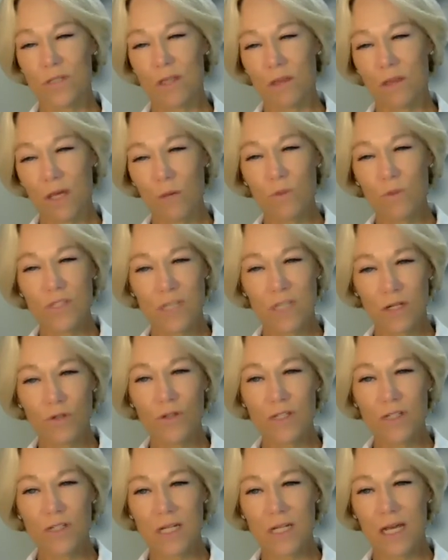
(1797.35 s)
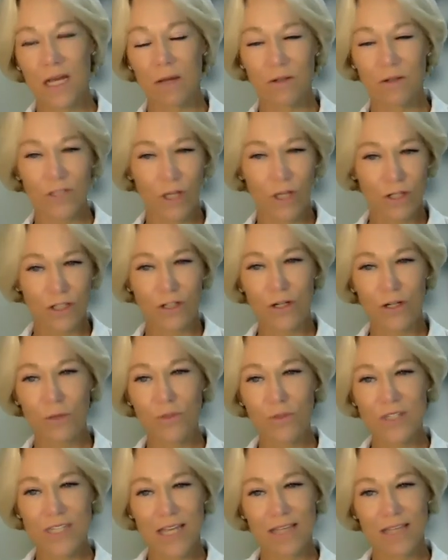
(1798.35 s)
I think it was interesting that Dr. Crew
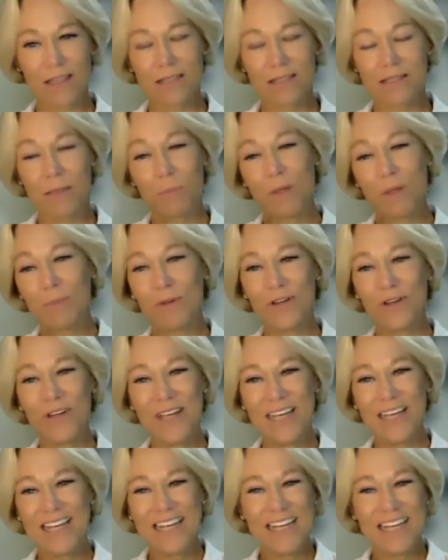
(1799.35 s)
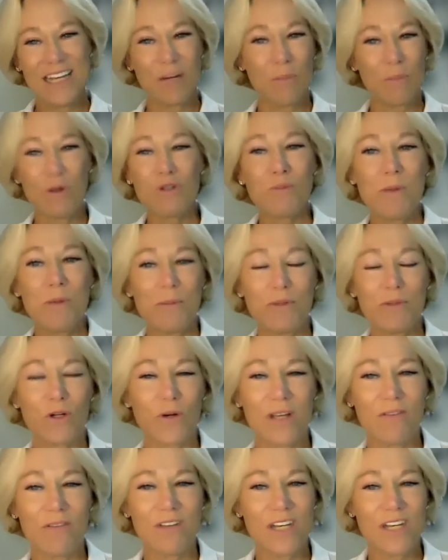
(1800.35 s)
was saying that some people, most people
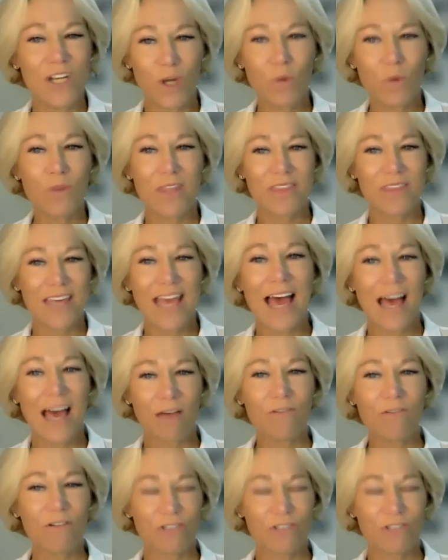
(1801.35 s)
don't even know that they have